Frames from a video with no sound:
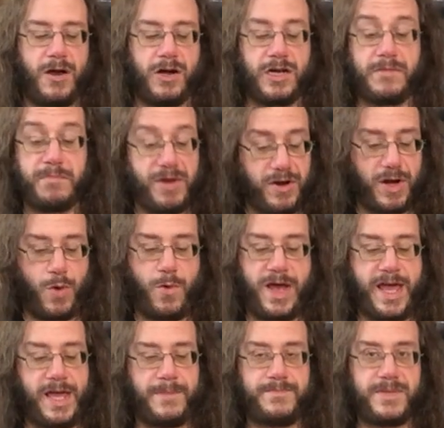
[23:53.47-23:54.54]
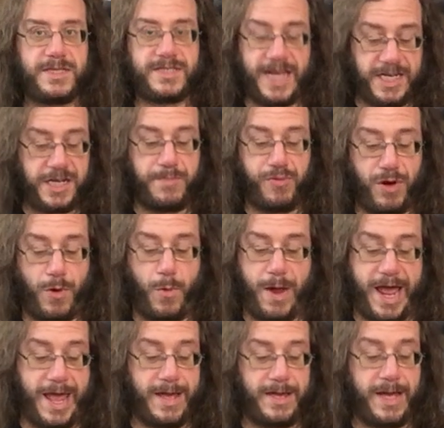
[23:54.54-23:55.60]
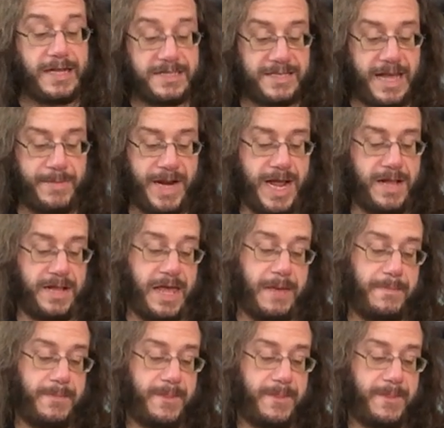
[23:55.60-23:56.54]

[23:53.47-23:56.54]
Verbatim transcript: are in Mirka Way, Sandy Brook Way, and Salmon Alley.